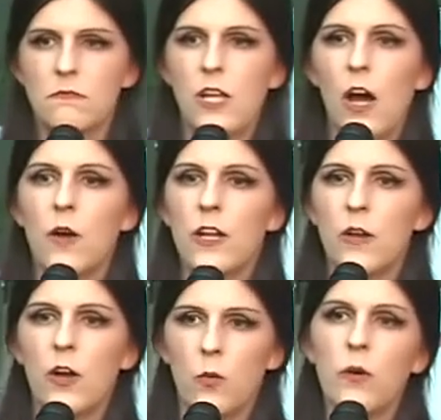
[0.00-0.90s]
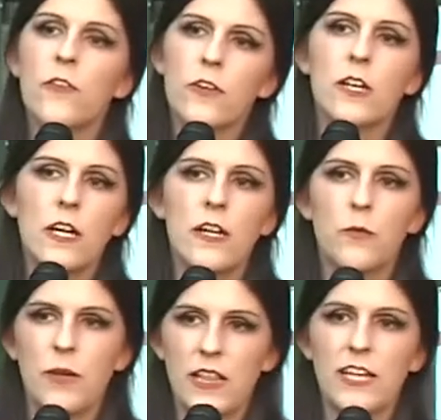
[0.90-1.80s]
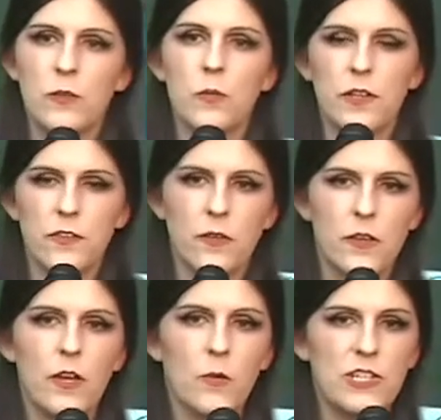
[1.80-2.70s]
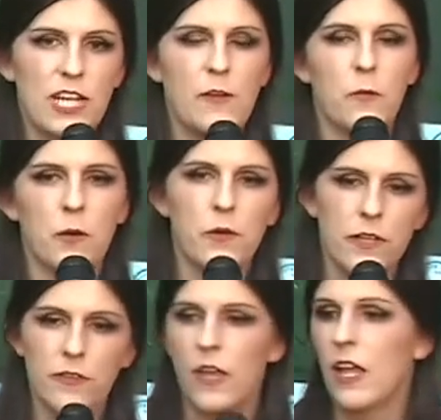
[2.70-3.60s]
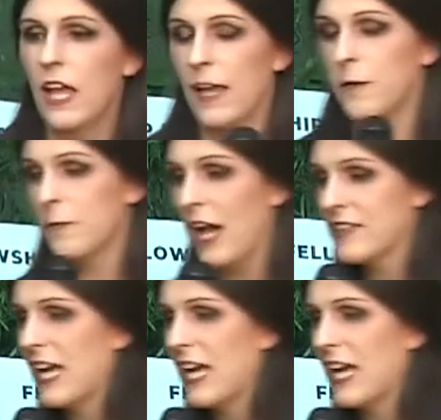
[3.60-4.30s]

No. Woods are good. We like the woods. We should have more woods. And in fact,